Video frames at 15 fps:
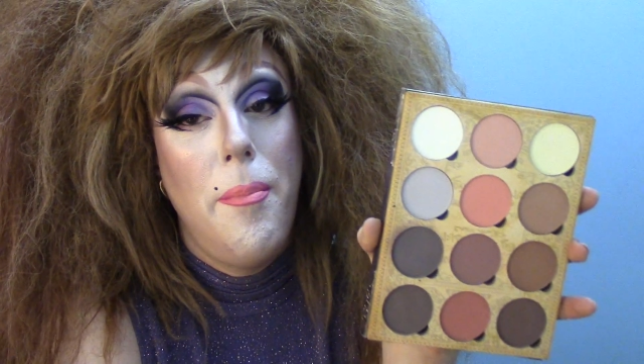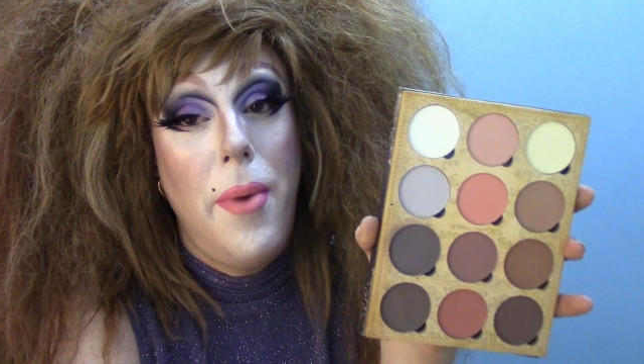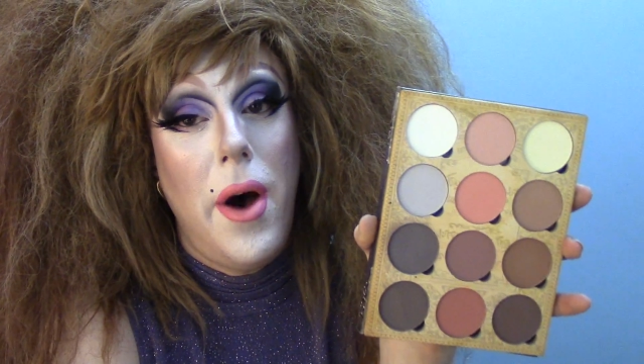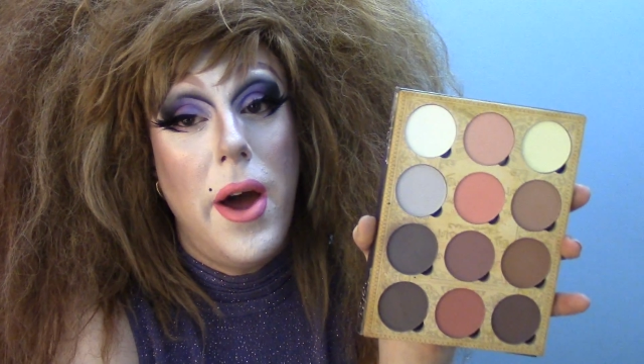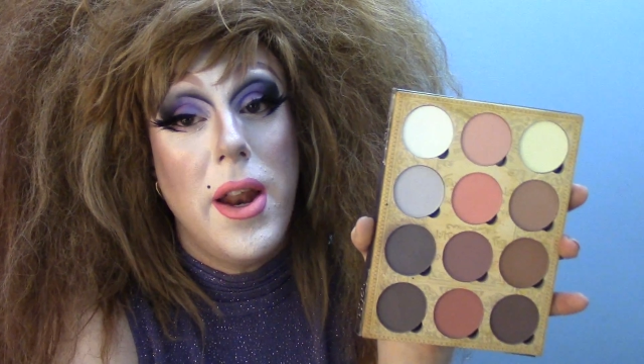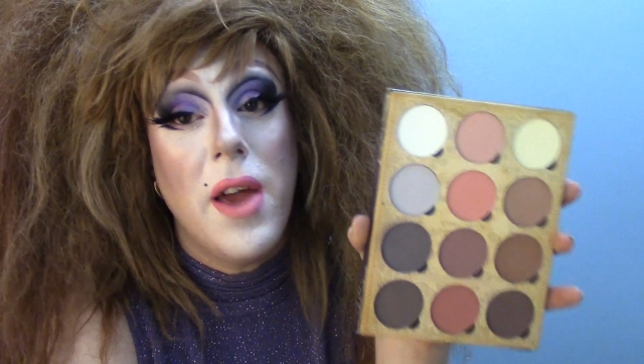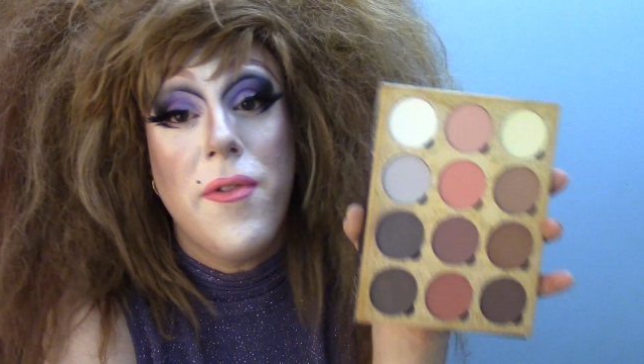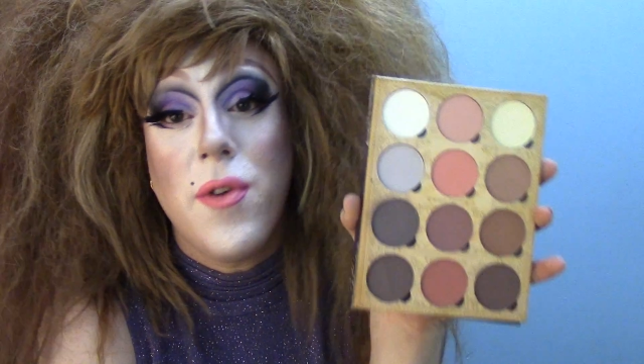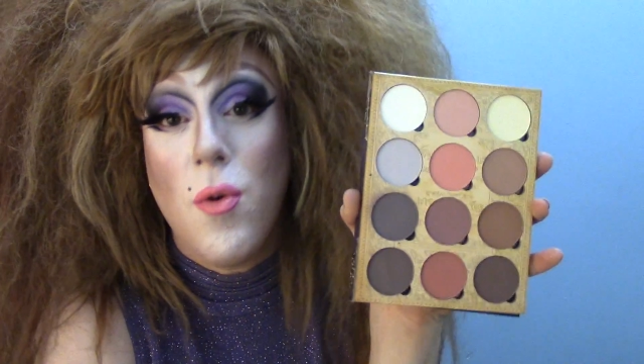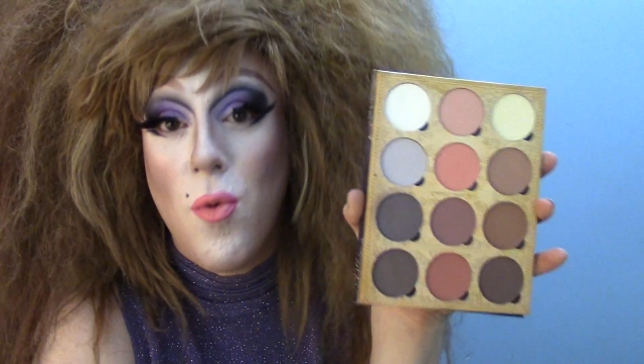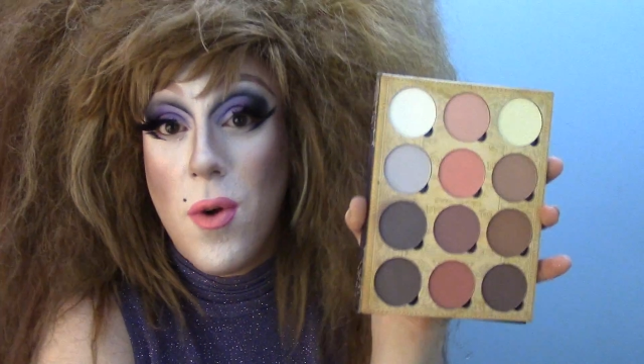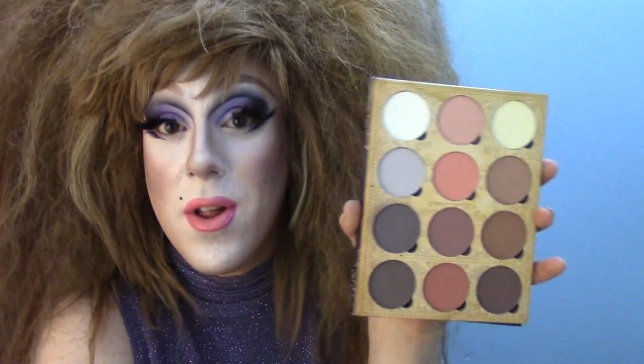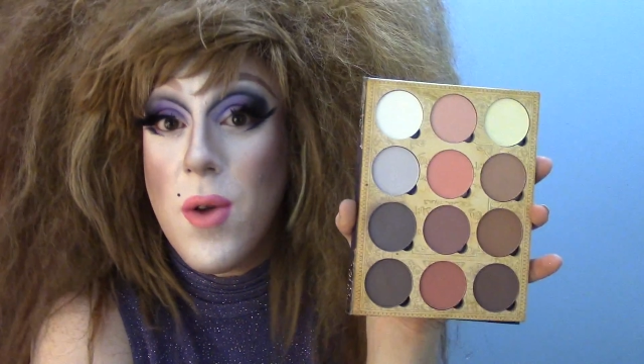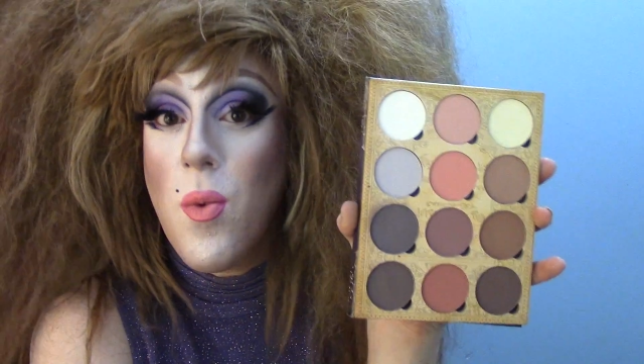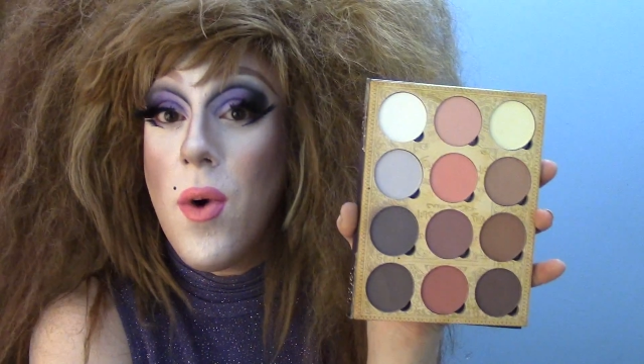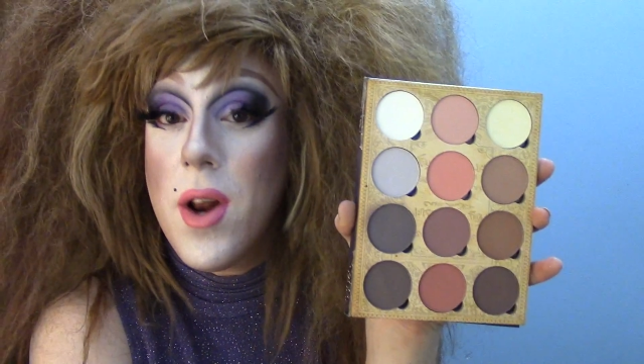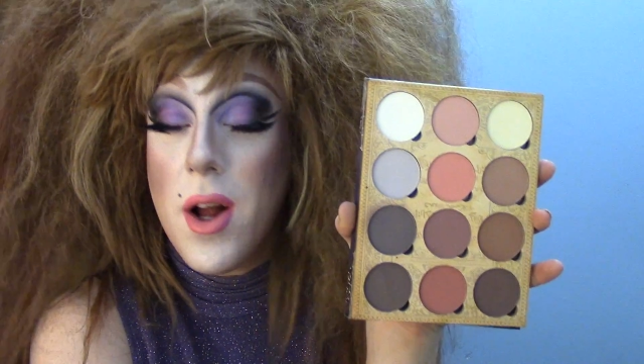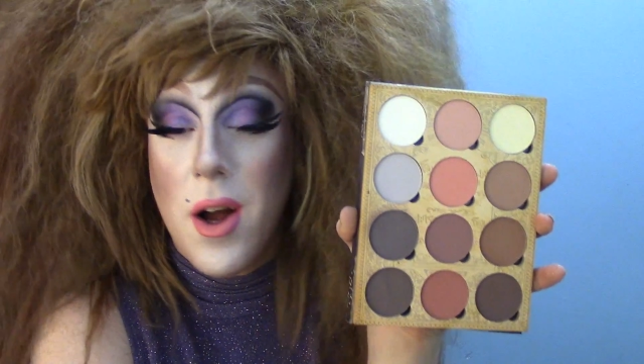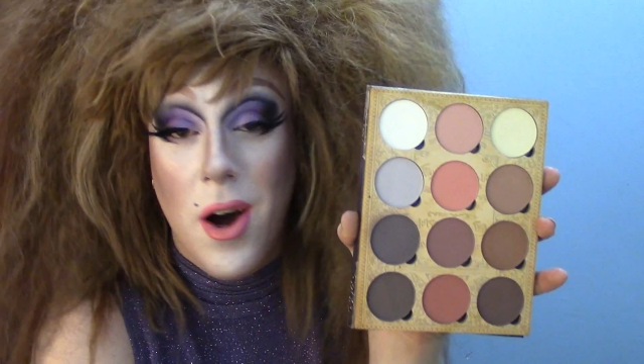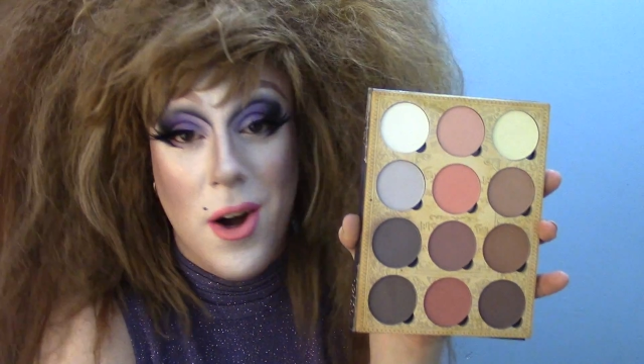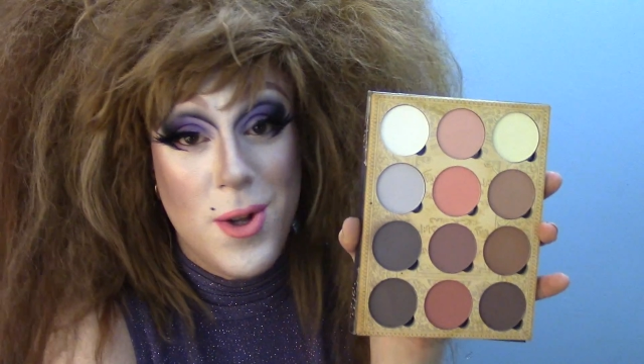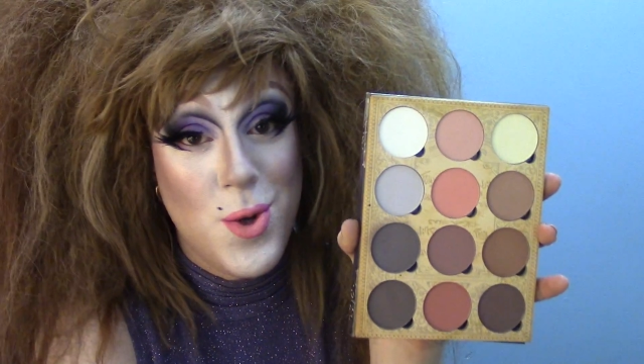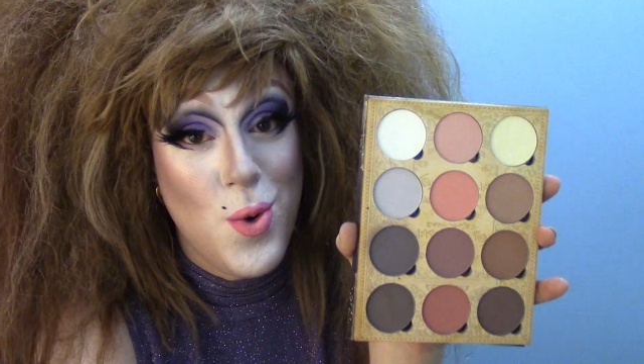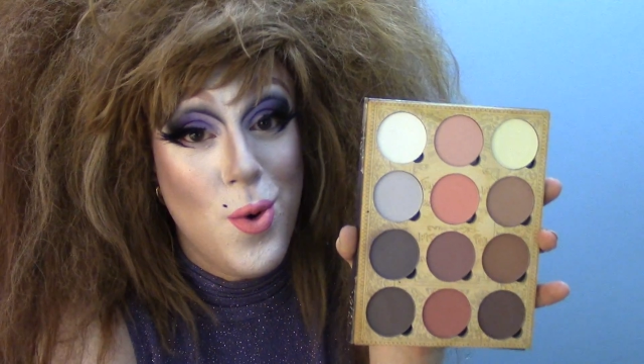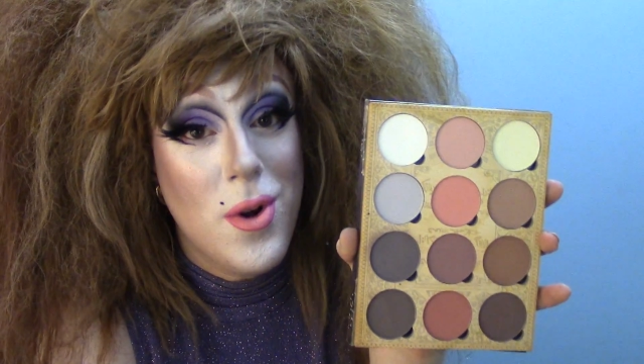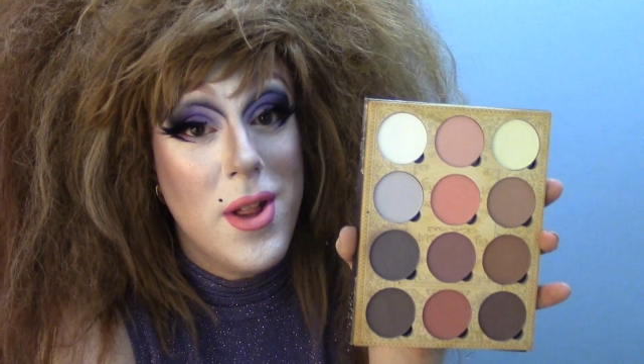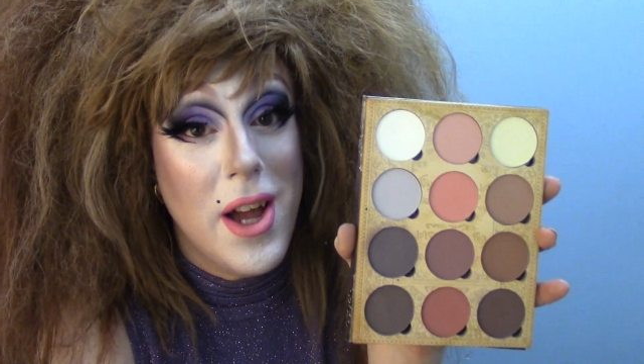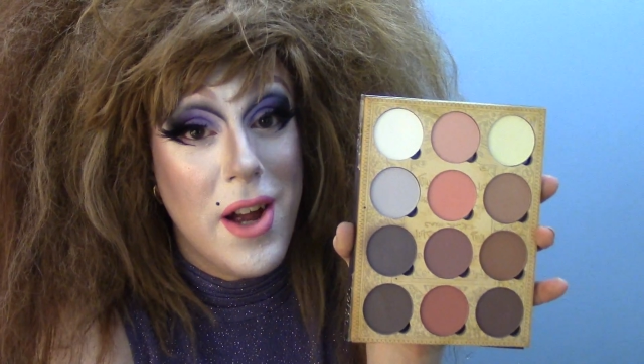but if you really want to contour,